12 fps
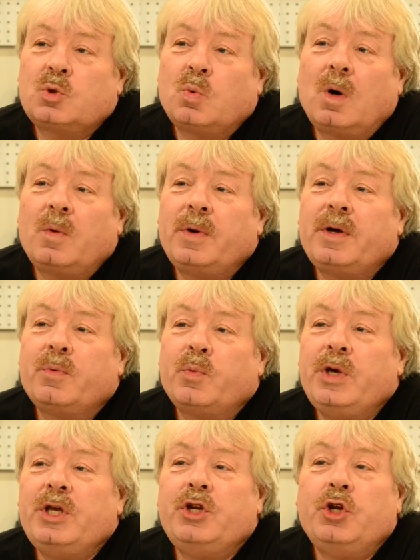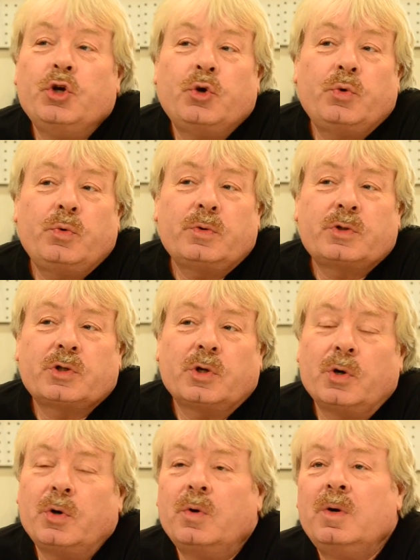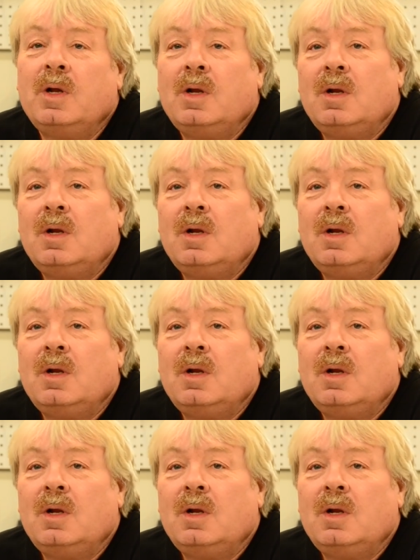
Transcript: what we do. So,